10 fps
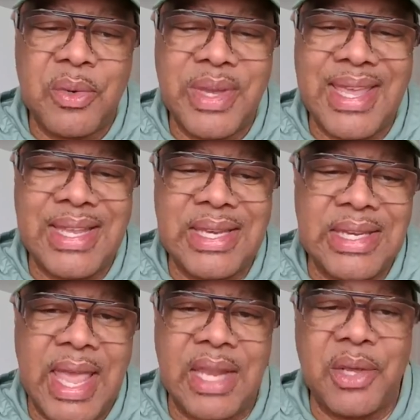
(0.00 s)

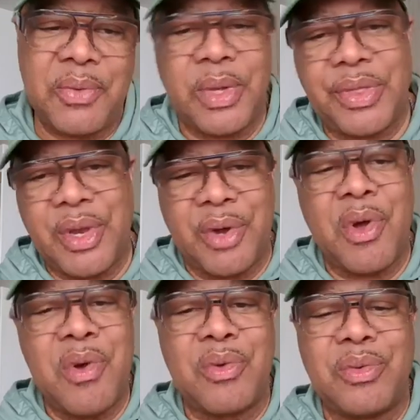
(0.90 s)
inundated with their
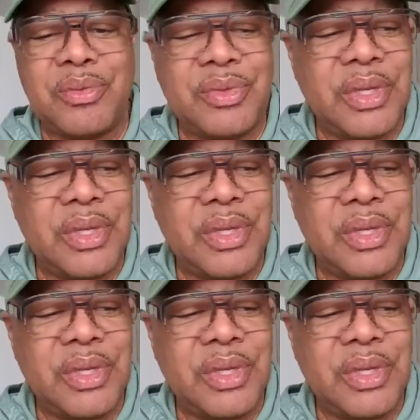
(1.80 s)
own